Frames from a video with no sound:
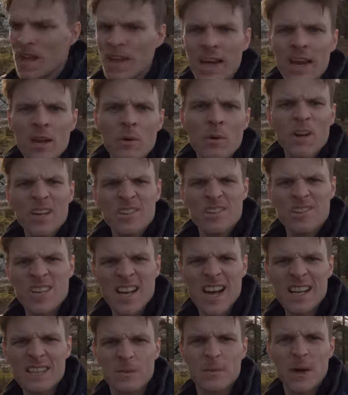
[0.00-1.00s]
kind of want to
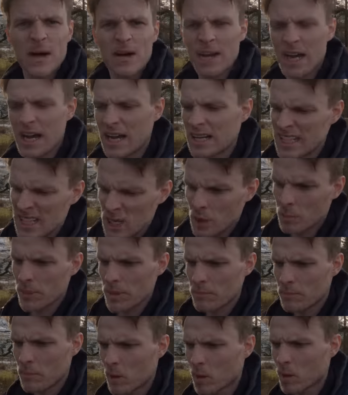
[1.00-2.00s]
chat about that a little
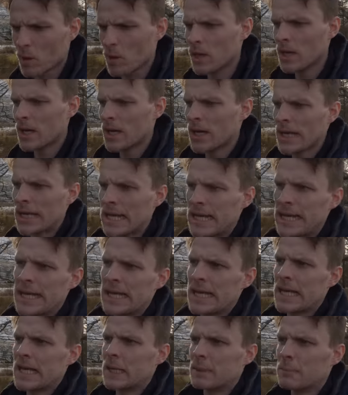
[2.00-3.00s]
bit more.
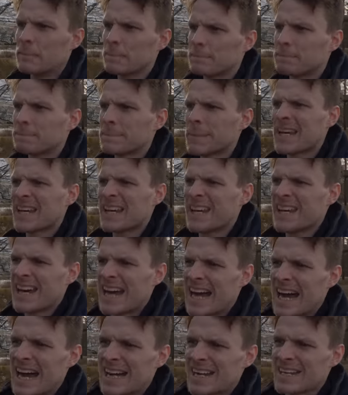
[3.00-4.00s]

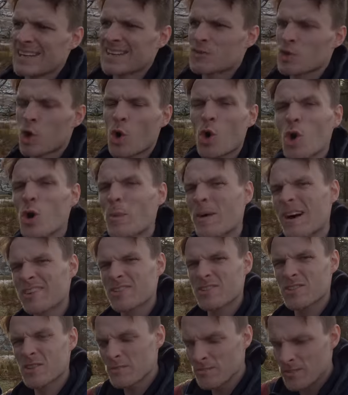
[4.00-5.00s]
And talk about
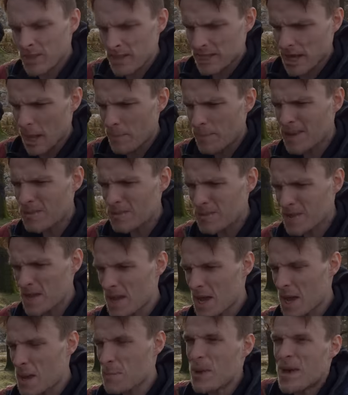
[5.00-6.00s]
something, a bit of
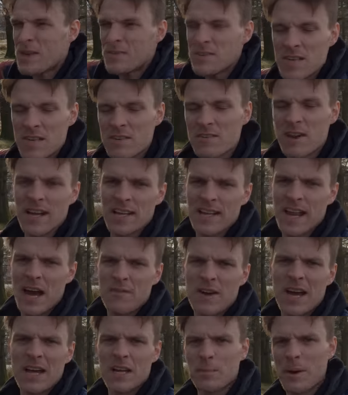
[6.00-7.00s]
an epiphany really that
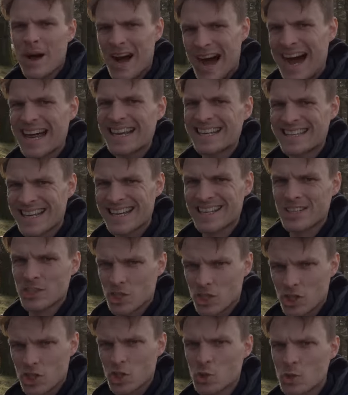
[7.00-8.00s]
I've had about handheld
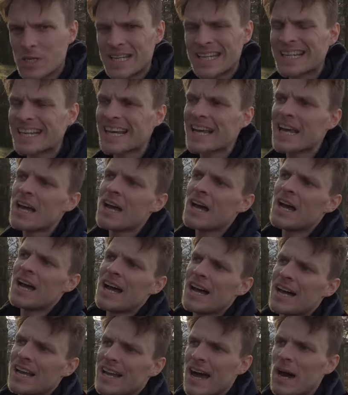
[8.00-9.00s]
shooting
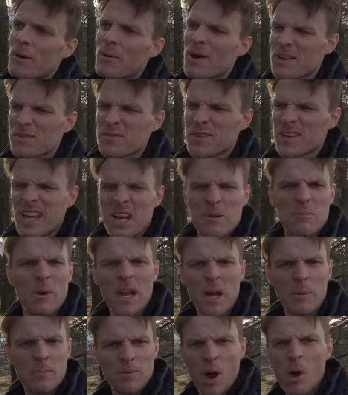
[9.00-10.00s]
and how I feel like
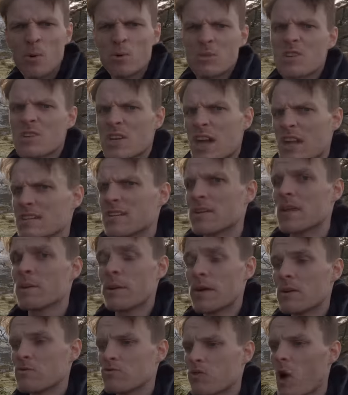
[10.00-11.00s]
my approach has actually
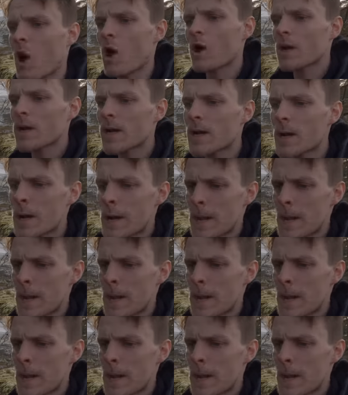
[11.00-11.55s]
been wrong.